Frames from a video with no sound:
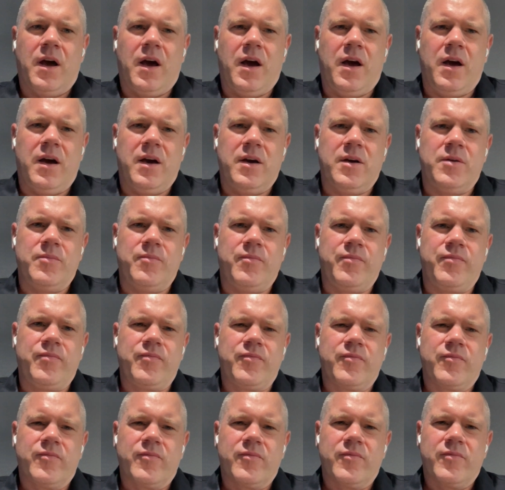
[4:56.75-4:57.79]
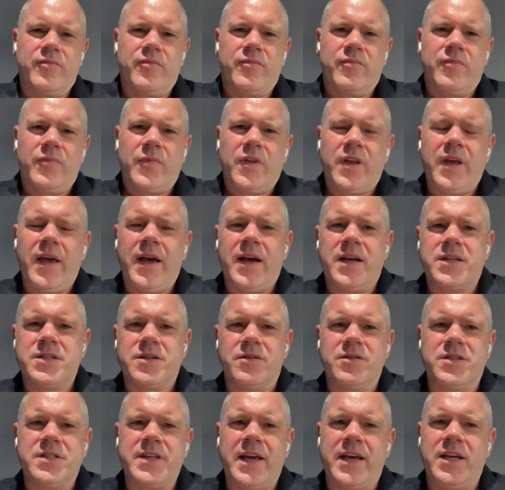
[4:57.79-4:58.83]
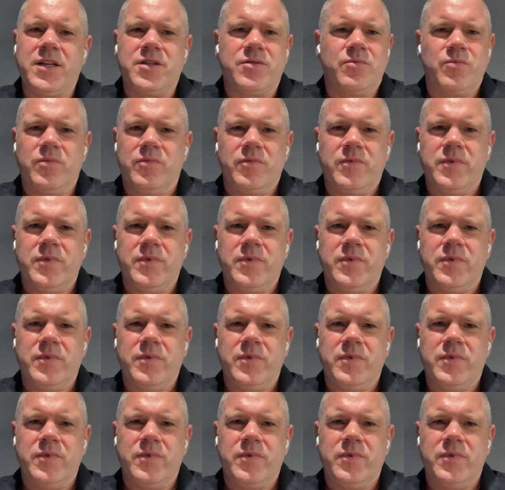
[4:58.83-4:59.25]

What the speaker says: So Sage